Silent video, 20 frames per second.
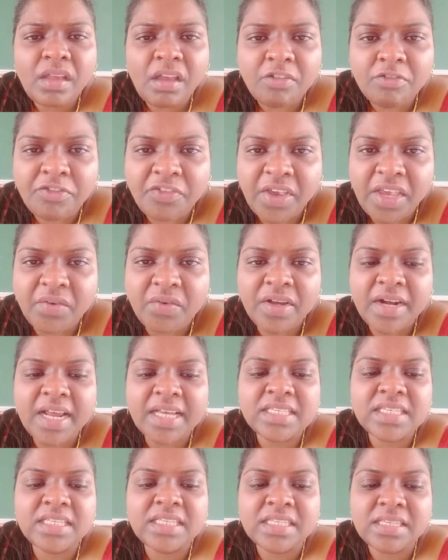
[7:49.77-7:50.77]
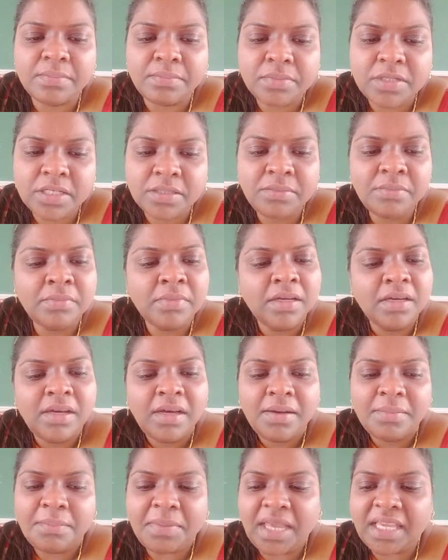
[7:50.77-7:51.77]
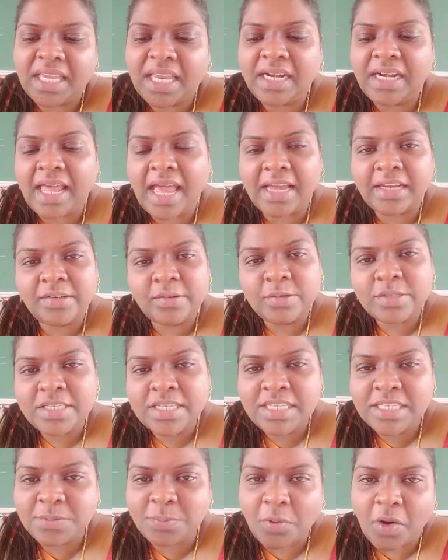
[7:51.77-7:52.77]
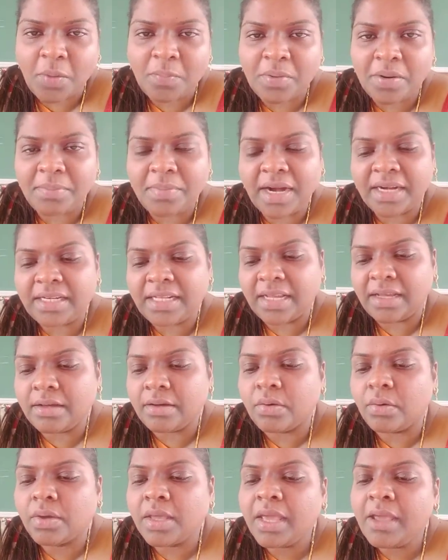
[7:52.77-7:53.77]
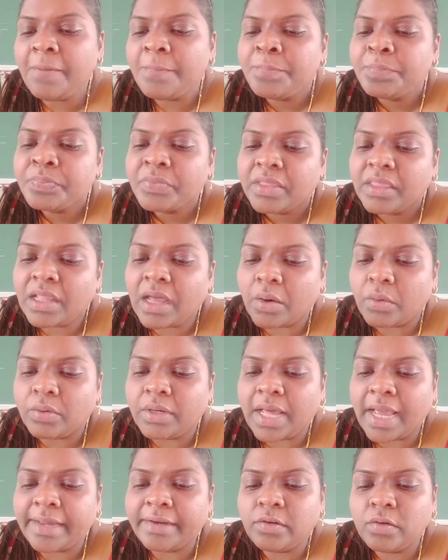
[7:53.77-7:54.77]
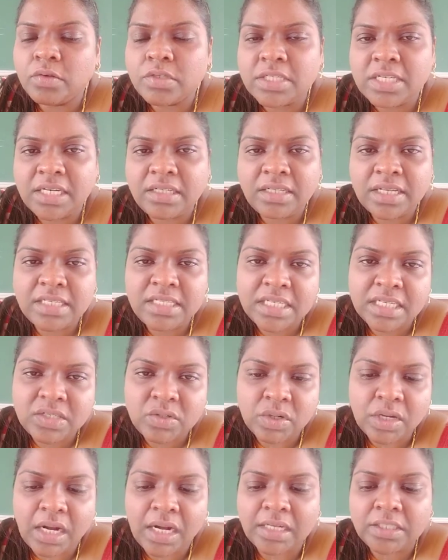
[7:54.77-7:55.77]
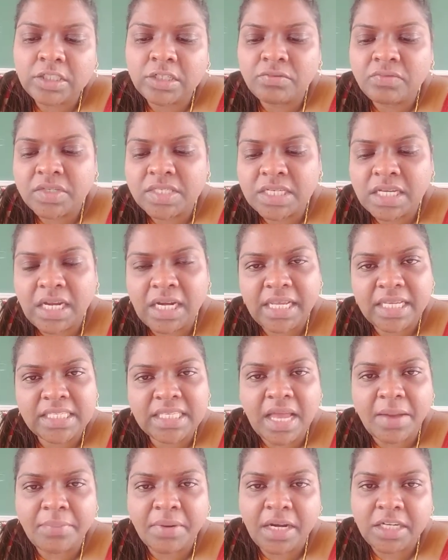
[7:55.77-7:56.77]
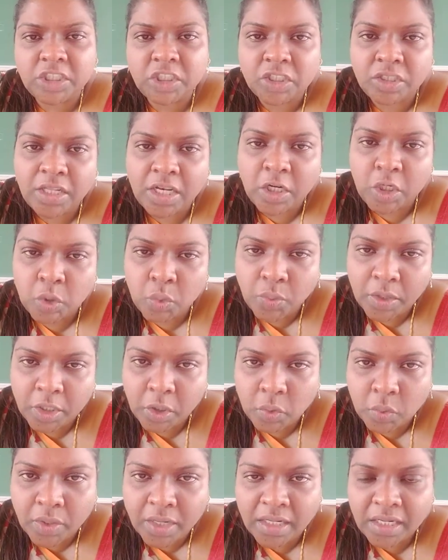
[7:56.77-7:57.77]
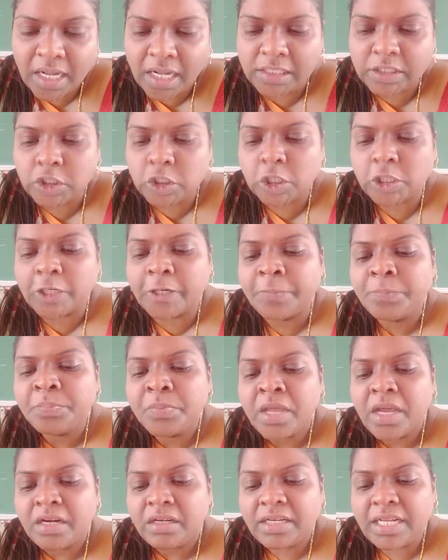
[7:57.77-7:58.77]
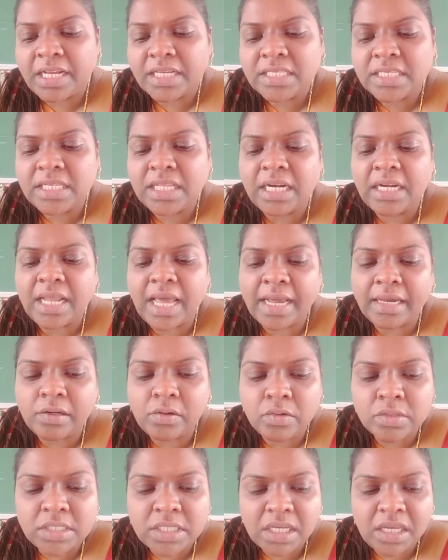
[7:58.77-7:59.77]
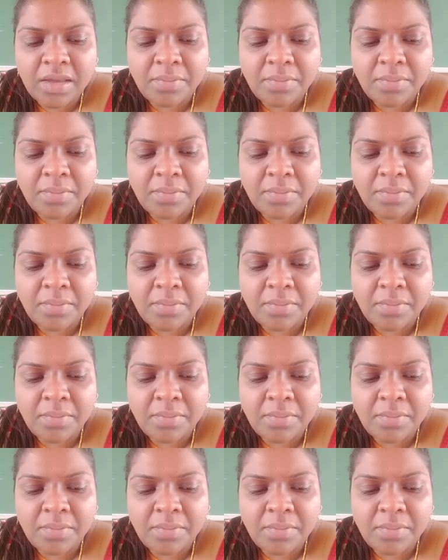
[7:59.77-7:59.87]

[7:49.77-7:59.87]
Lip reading: fever as a symptom, making diagnosis problematic, okay. Now diagnostic test, history collection, physical examination, then do a urine culture test, the diagnostic